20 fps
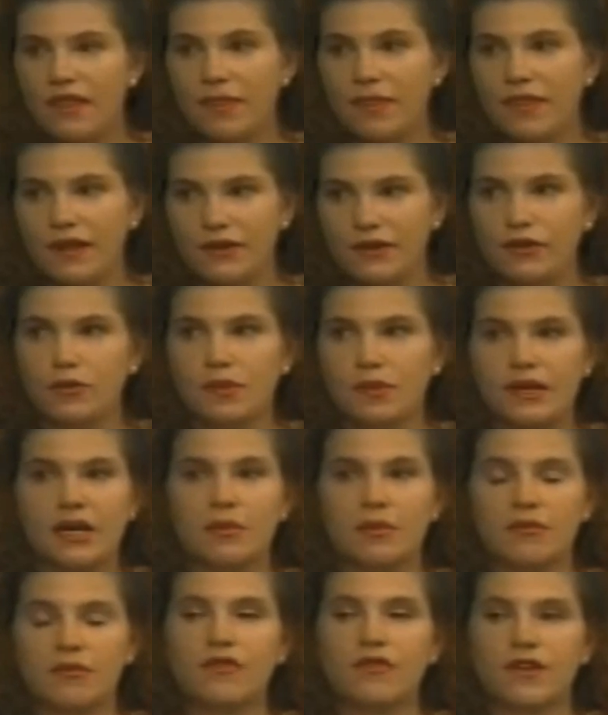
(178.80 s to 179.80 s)
They do
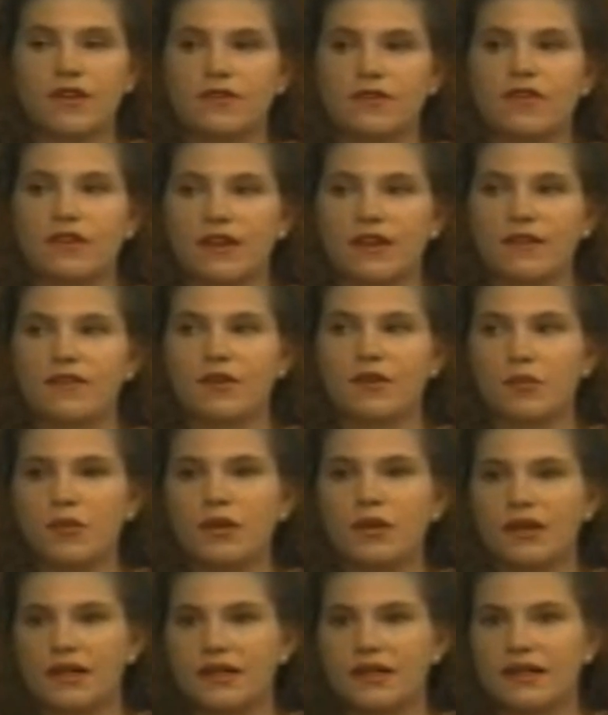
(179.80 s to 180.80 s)
become fearful of
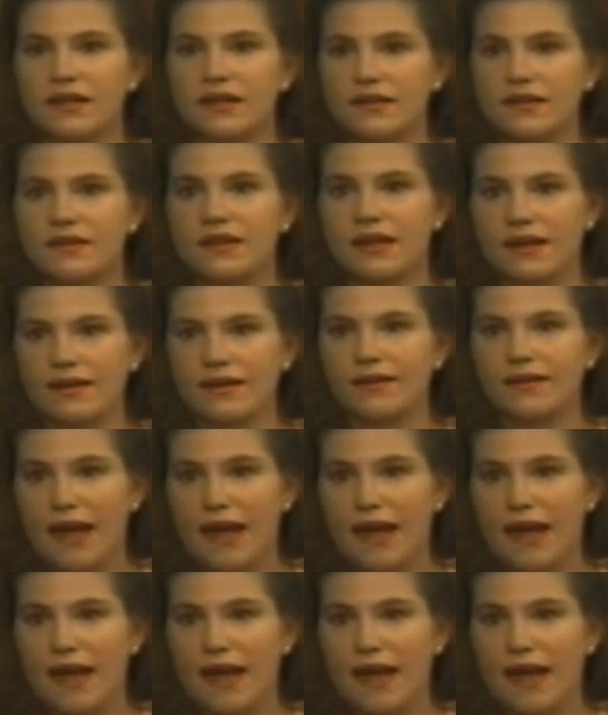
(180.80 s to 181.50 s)
him when he does get